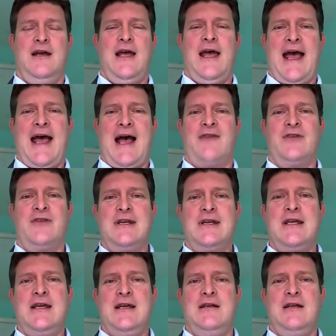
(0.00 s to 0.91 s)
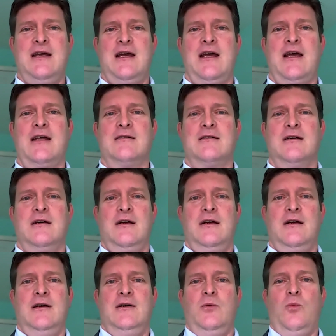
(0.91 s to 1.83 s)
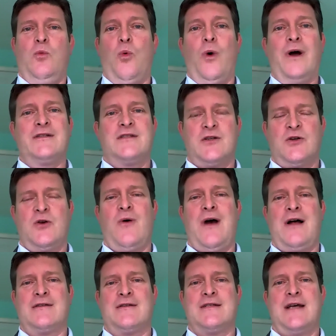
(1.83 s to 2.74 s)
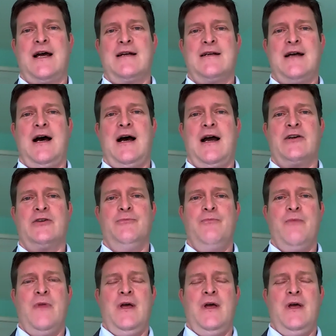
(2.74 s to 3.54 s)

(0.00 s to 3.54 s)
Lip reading: have a need and want to go outside to hire,